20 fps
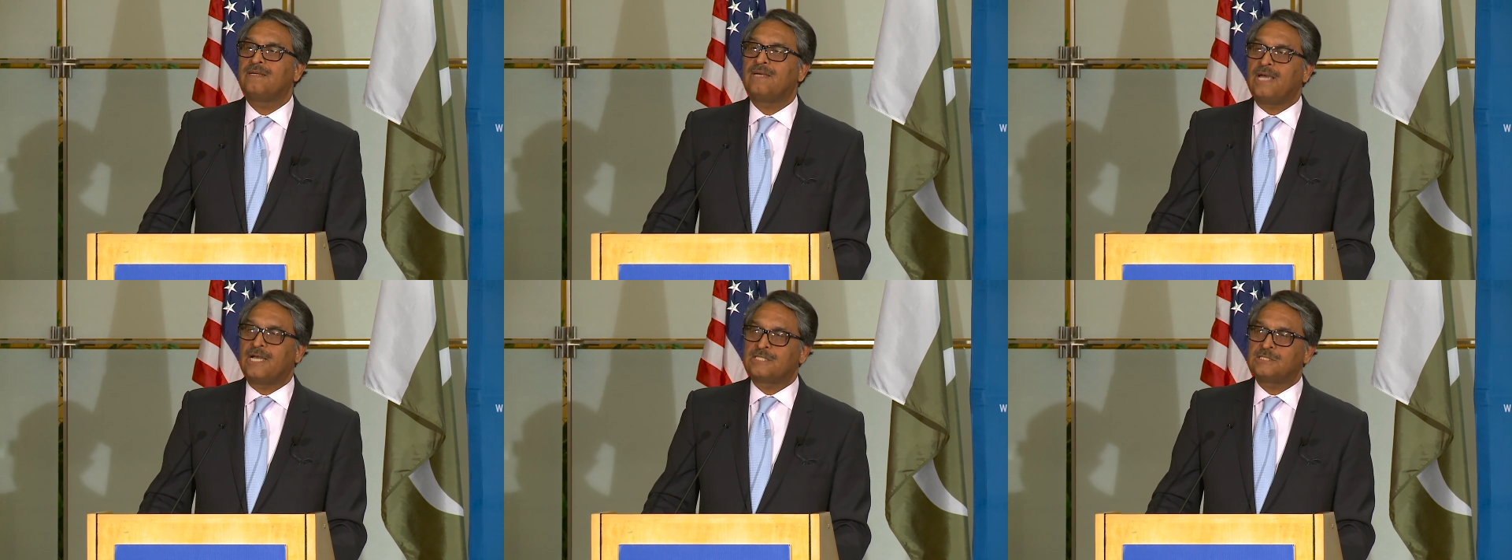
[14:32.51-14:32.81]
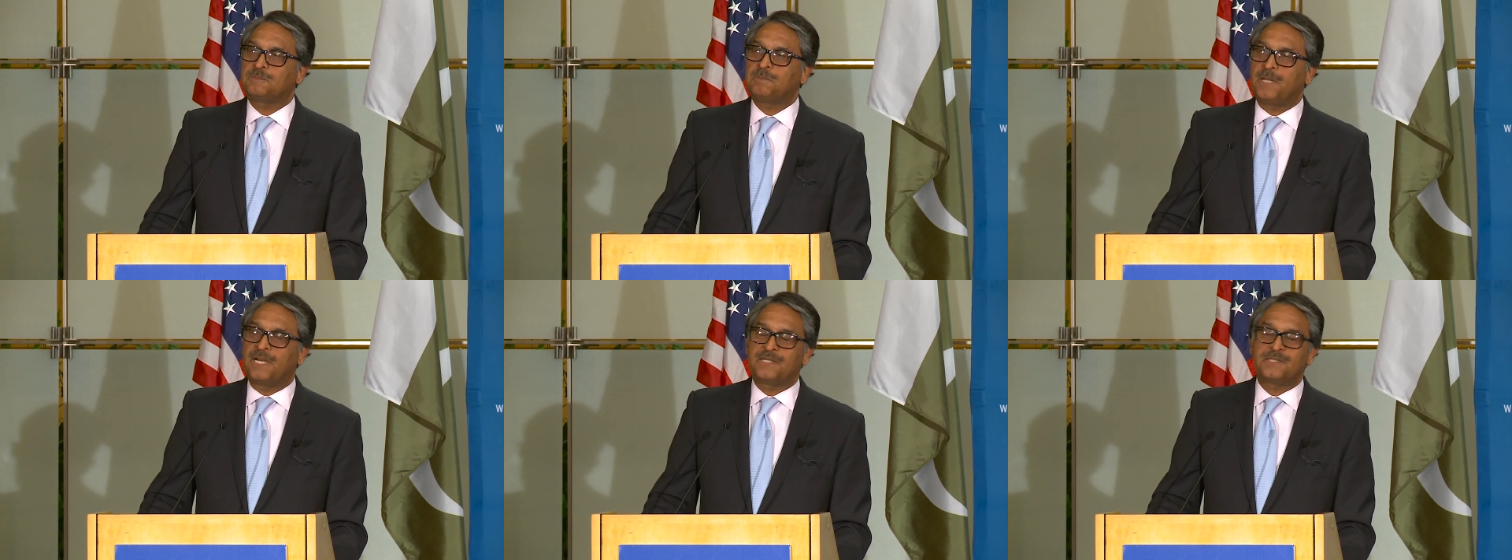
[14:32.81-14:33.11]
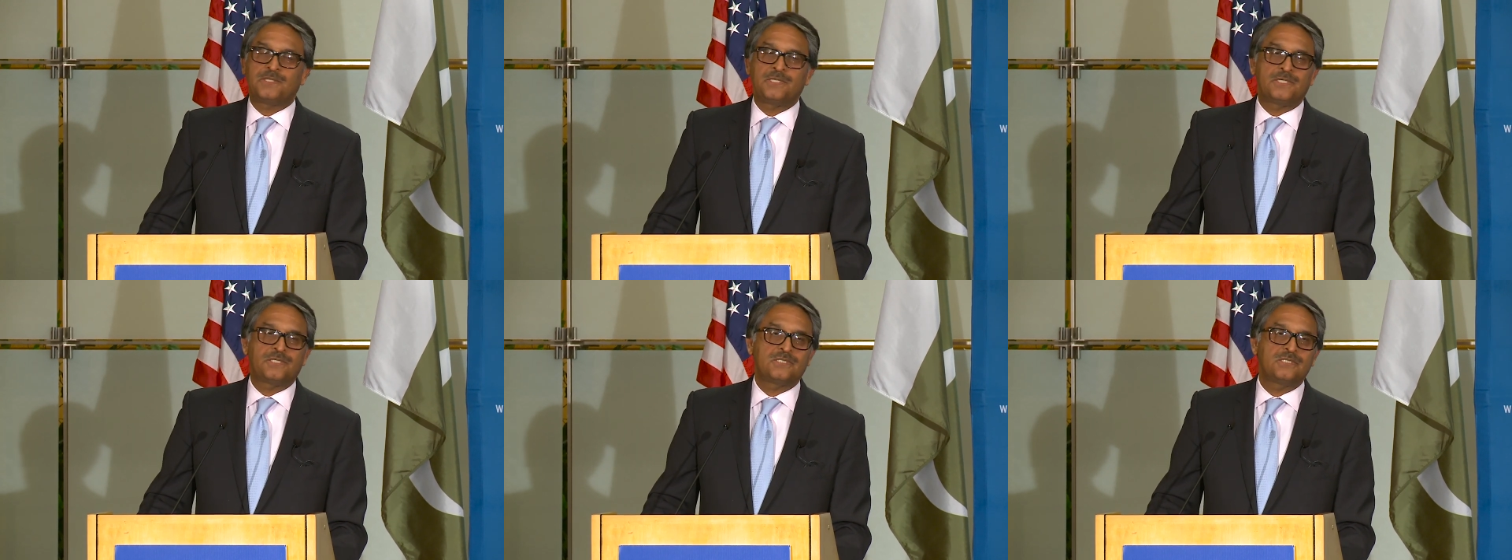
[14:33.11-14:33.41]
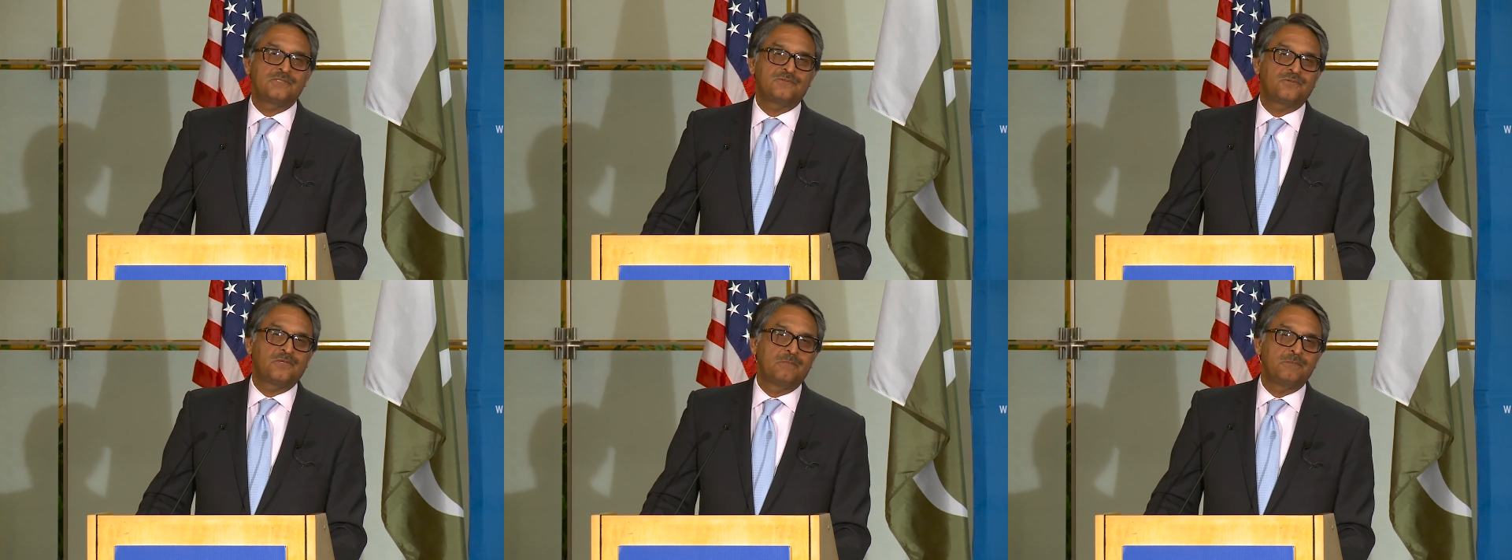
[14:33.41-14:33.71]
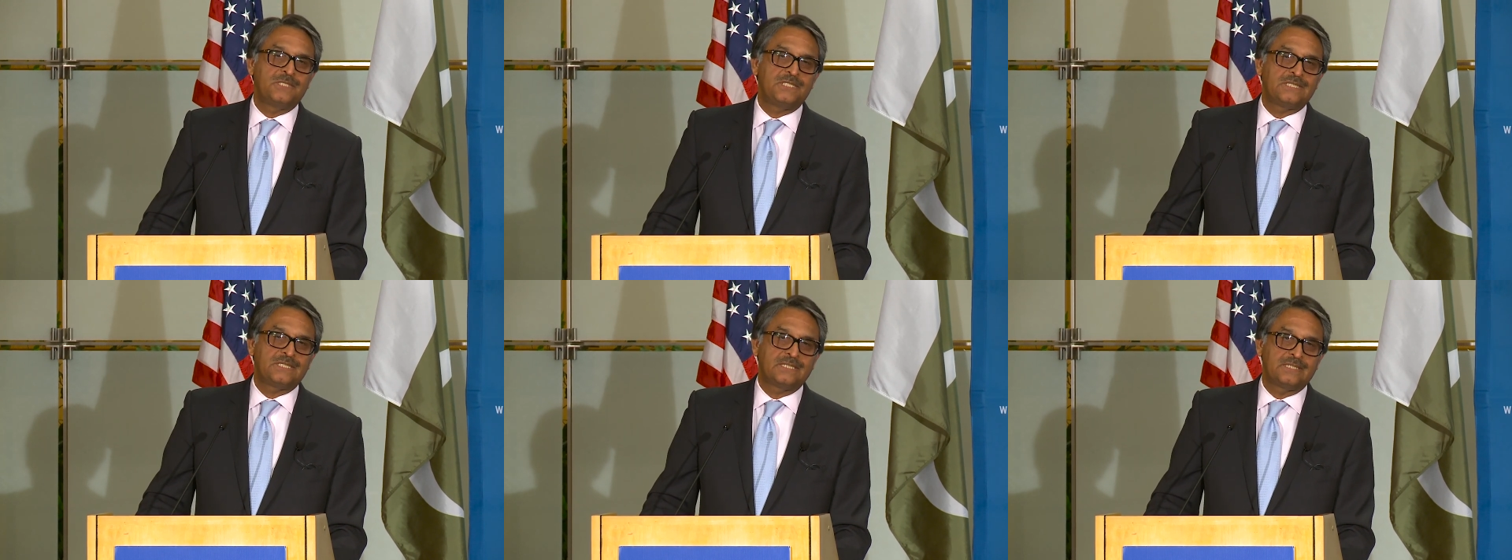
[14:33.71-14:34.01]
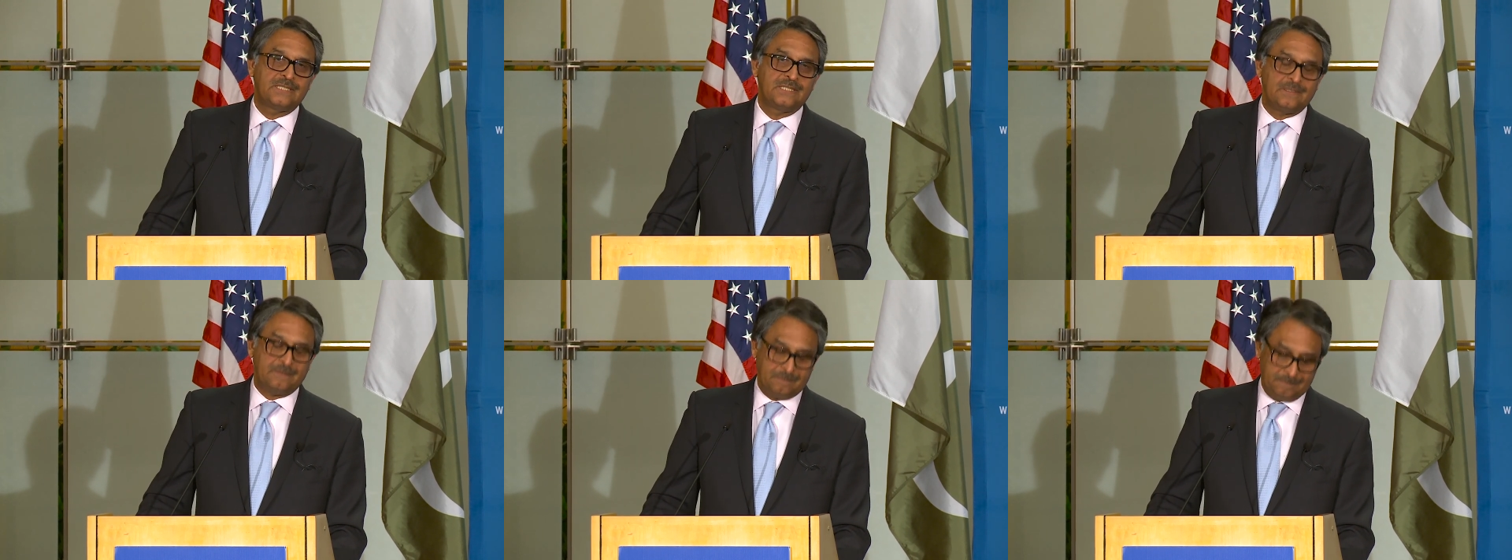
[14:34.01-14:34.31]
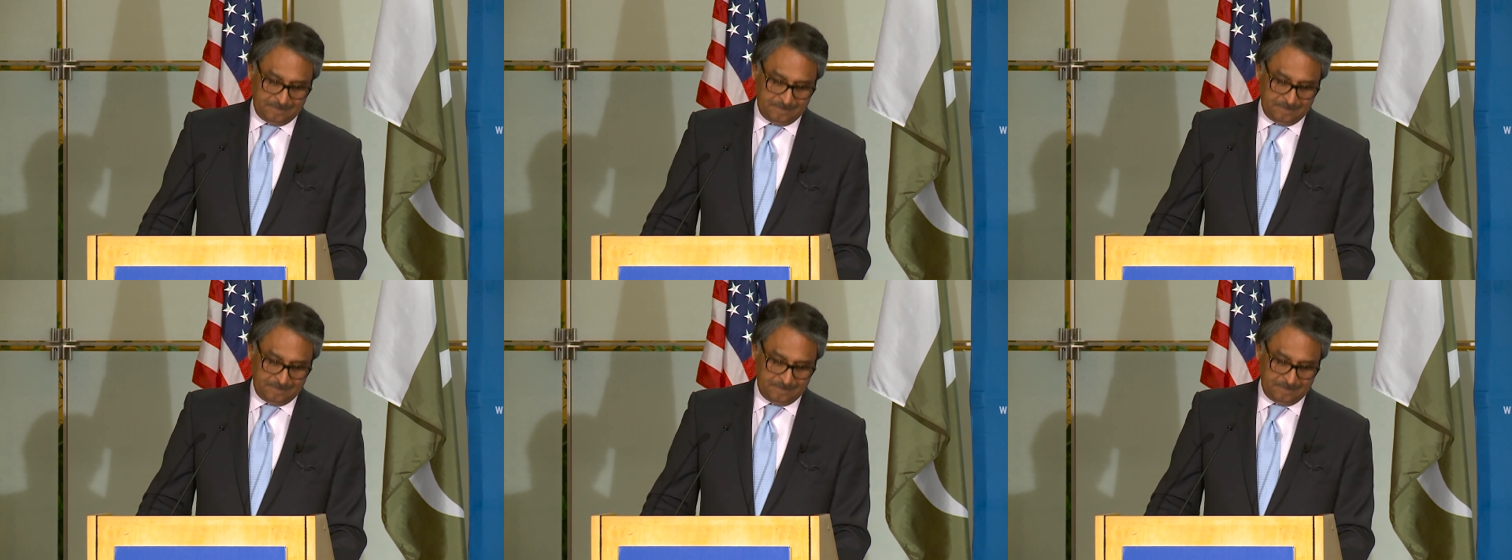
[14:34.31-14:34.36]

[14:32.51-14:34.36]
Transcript: expectations from each other,